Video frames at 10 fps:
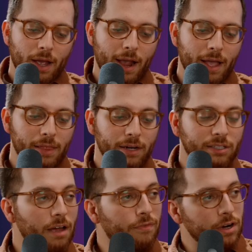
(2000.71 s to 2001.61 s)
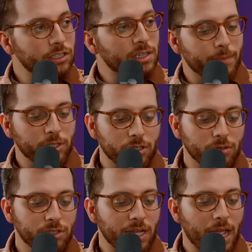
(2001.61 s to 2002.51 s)
And then it's got fresh lemon
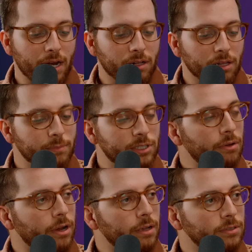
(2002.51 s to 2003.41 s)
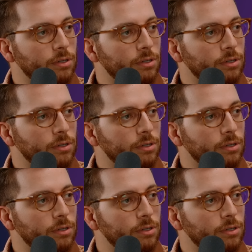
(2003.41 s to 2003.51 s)
juice and club soda.